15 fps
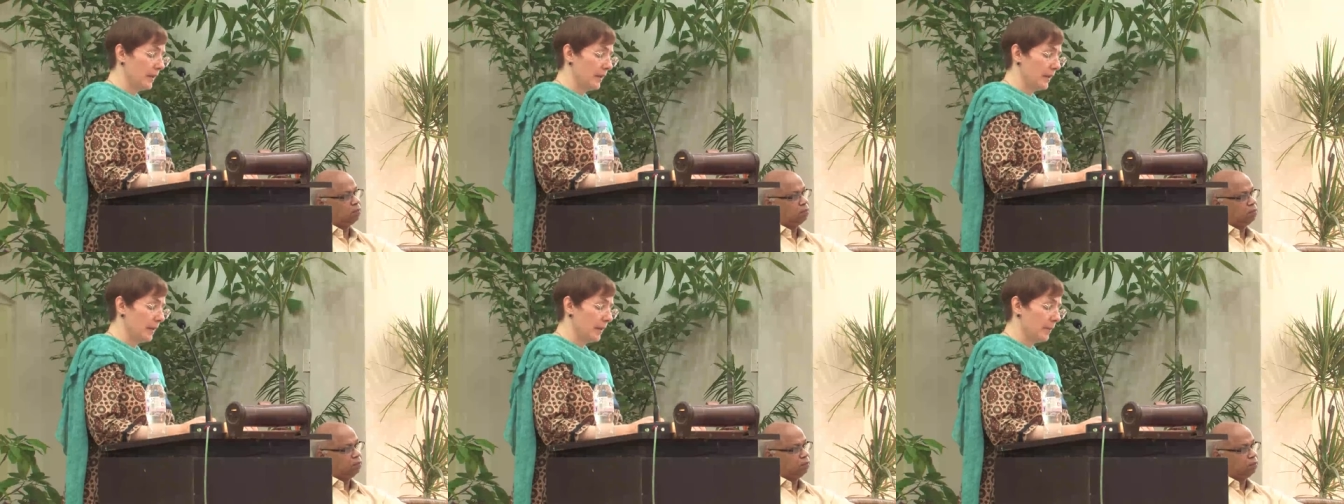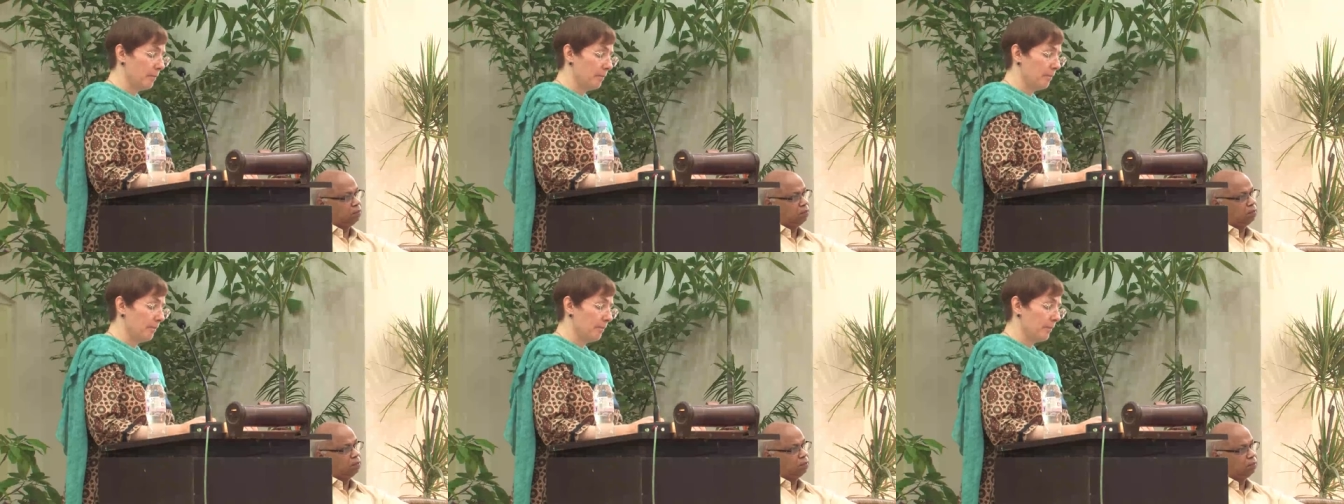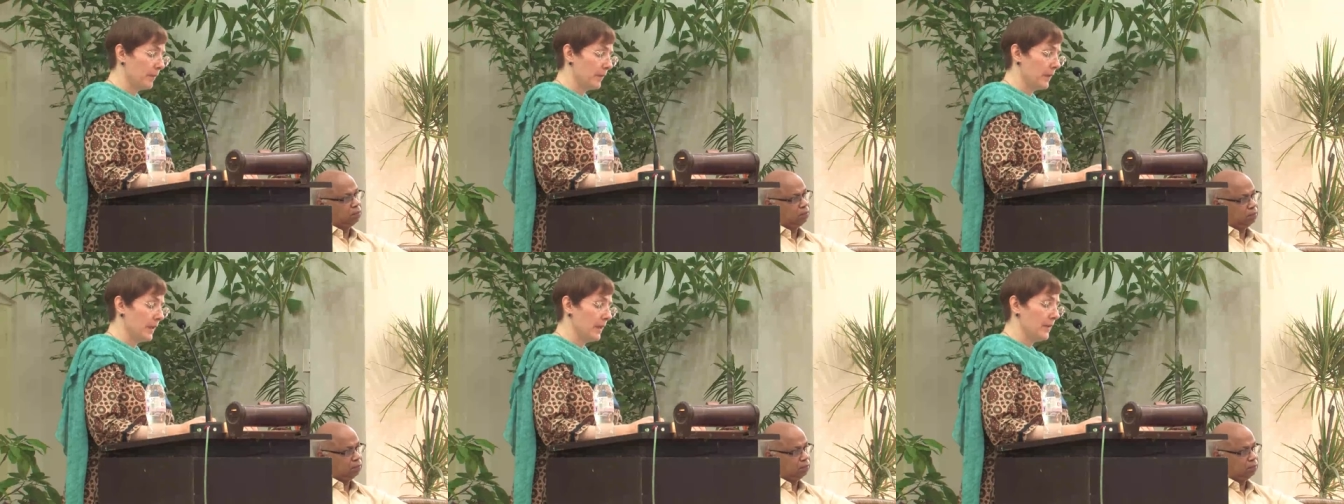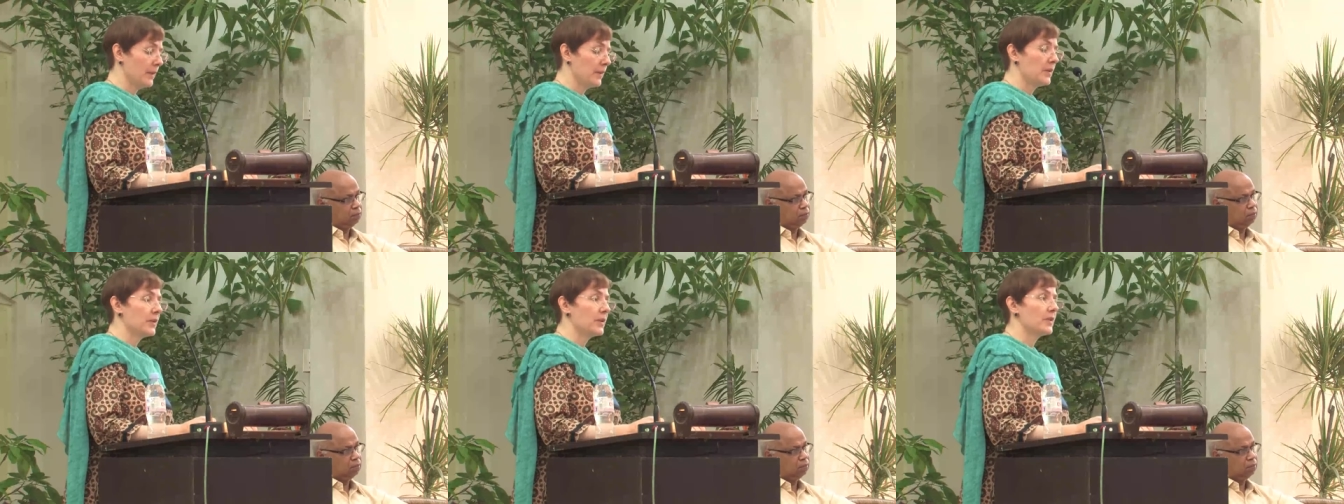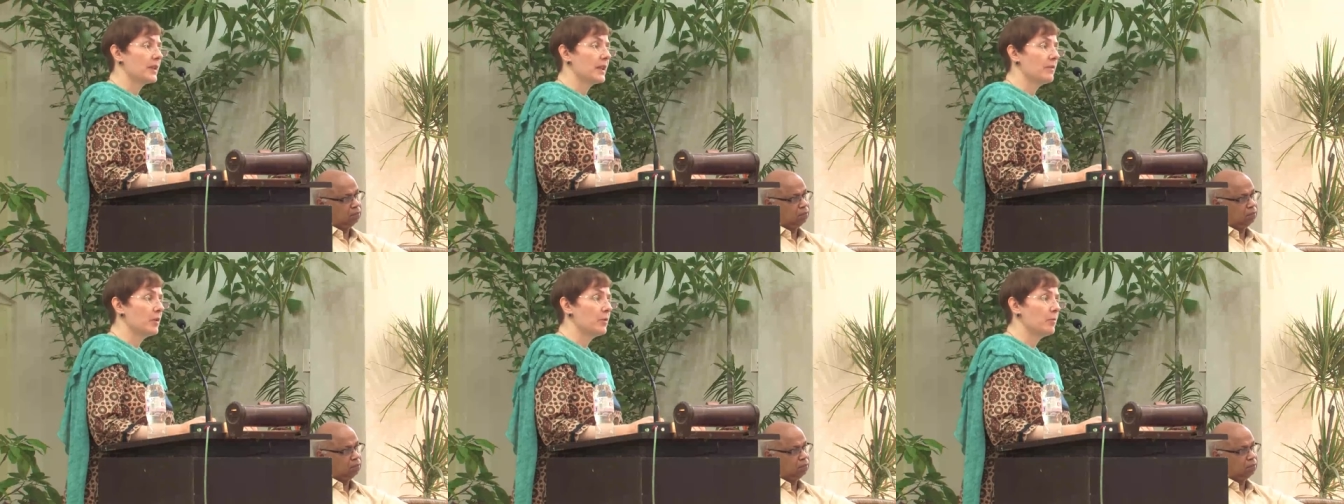Then there is the
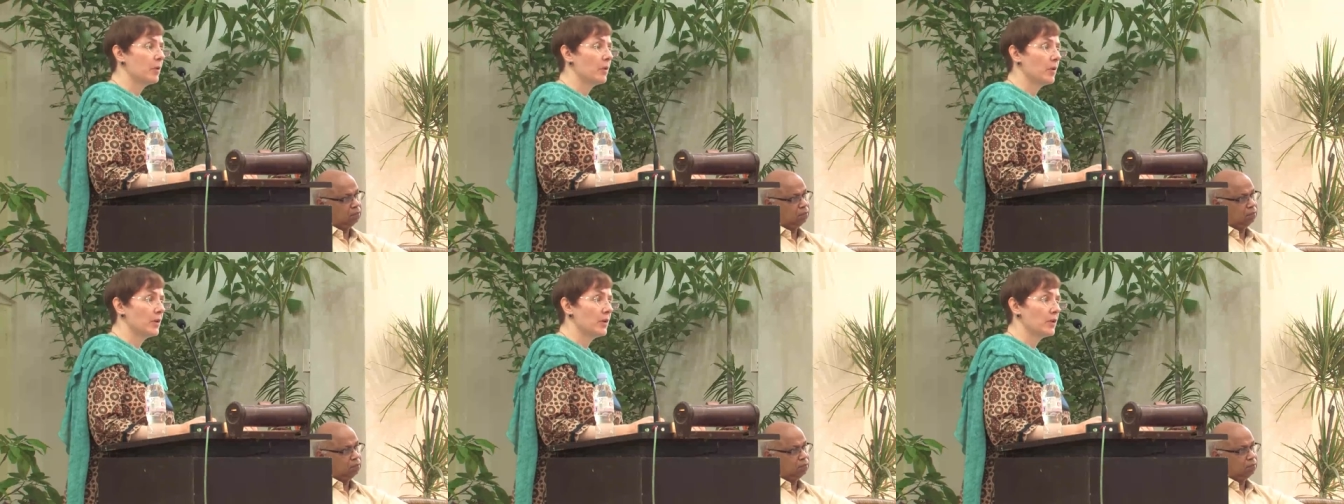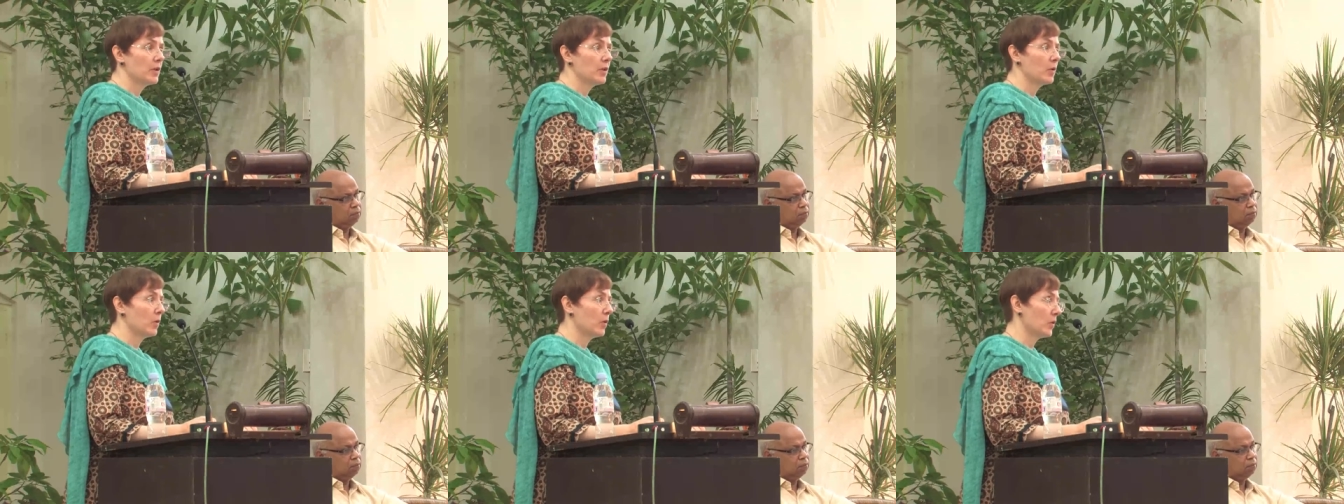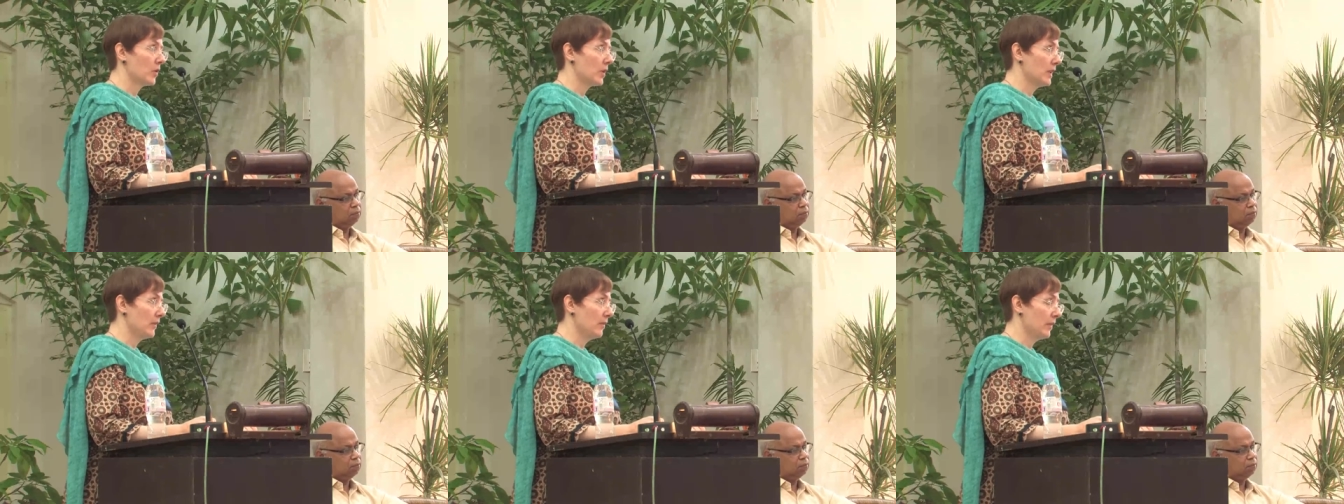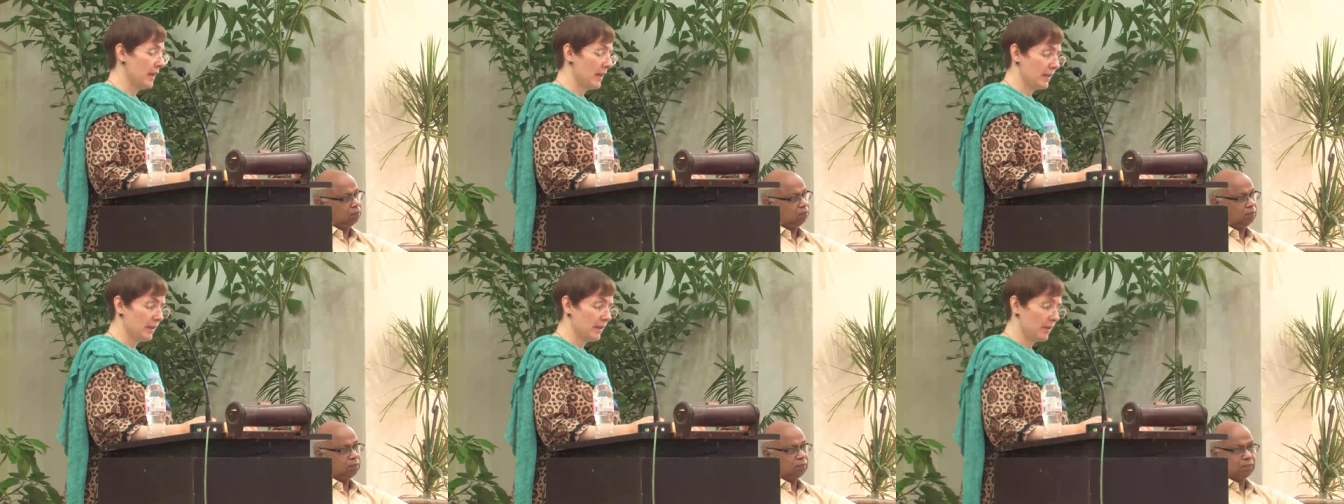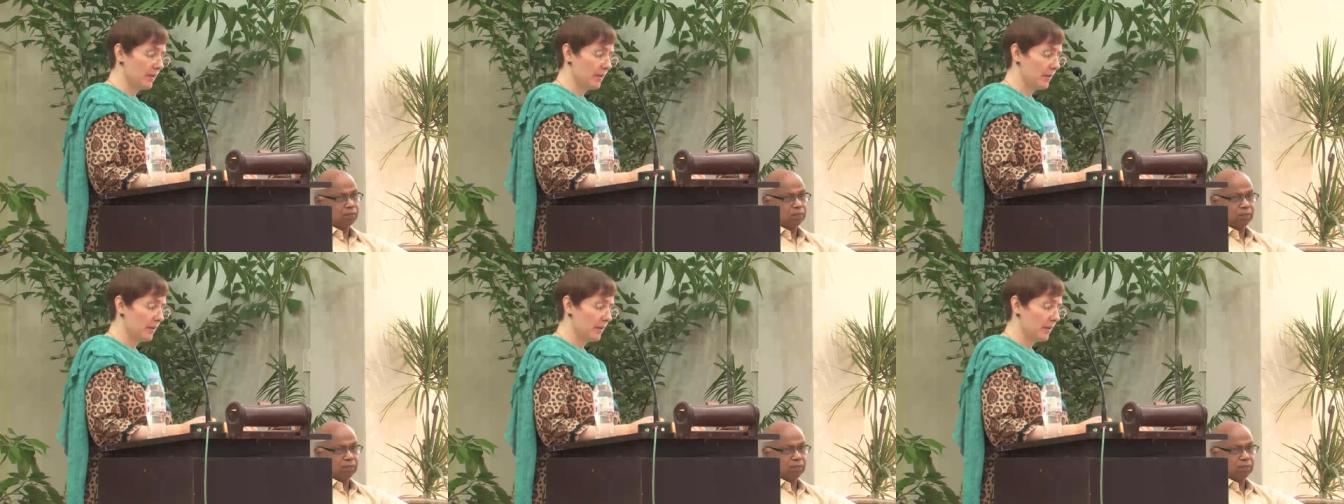7-point cause and effect